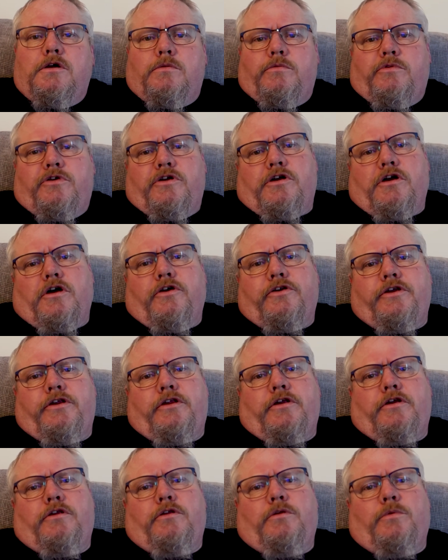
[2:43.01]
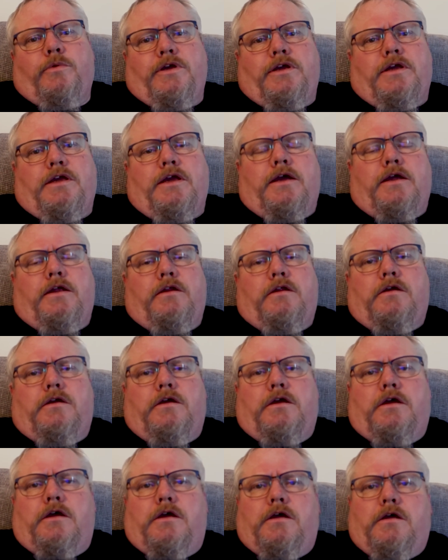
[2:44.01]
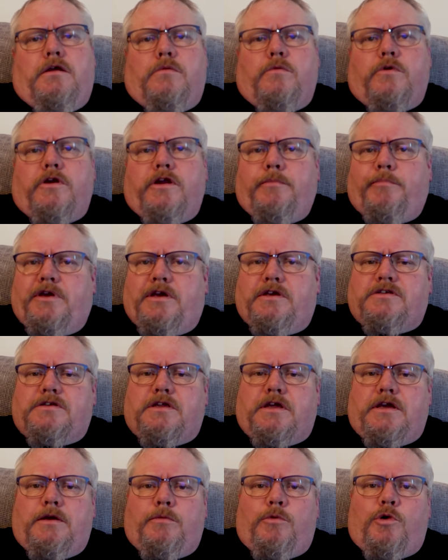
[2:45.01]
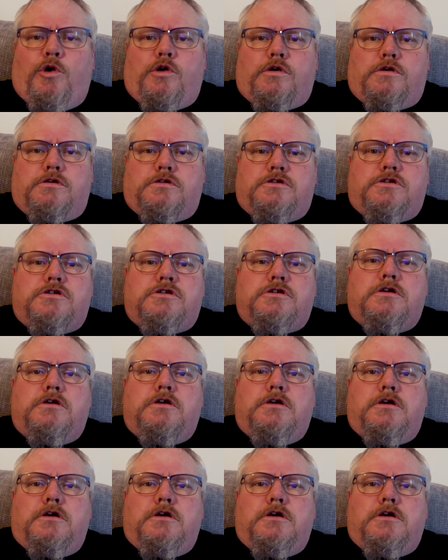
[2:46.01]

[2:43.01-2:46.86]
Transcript: We recorded it the weekend. And what it basically was